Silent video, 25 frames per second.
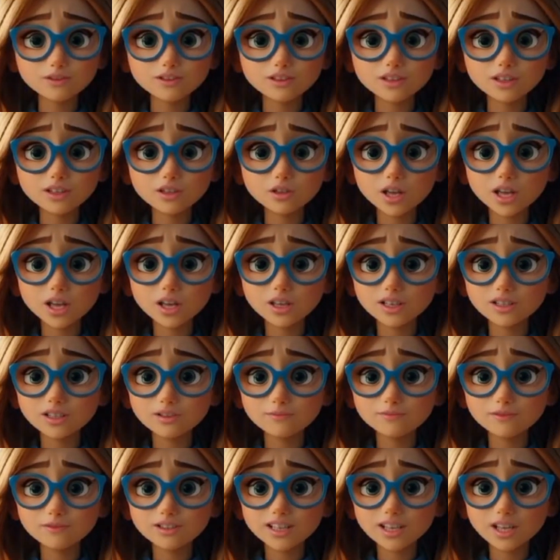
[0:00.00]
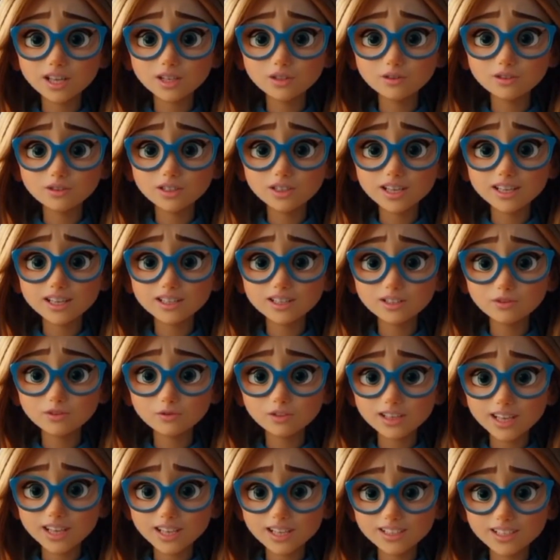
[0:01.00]
It is my house. If
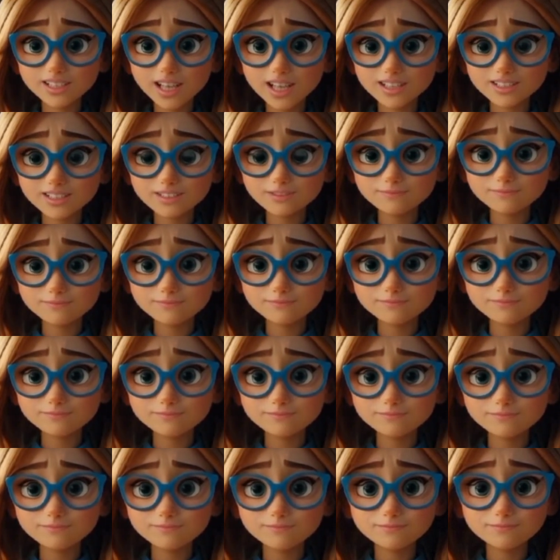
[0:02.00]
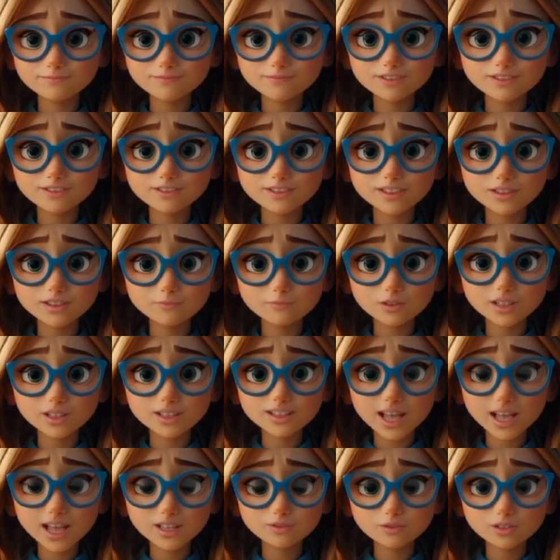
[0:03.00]
you do not want to live with me, you can
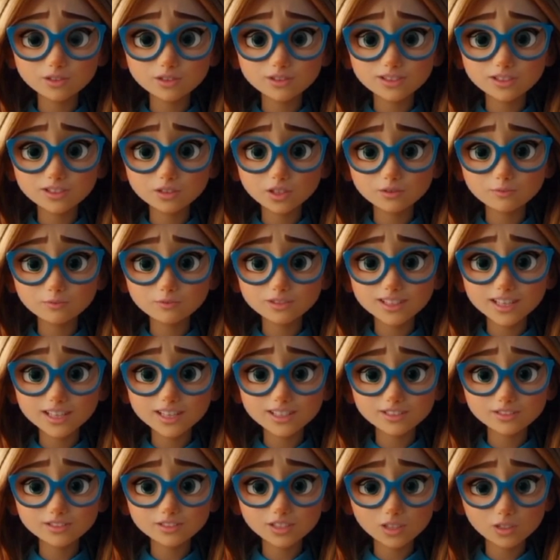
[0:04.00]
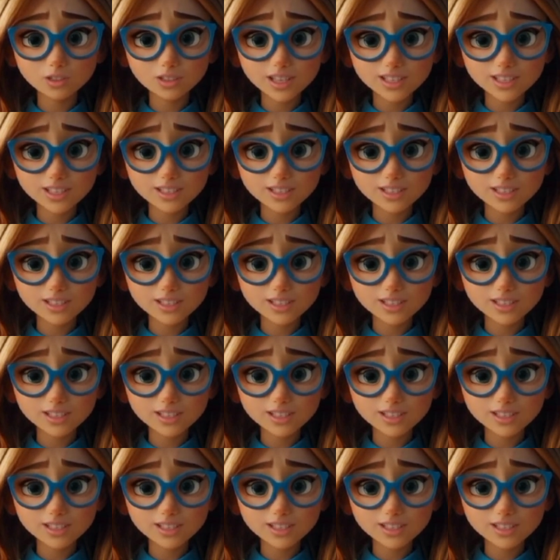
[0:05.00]
leave. He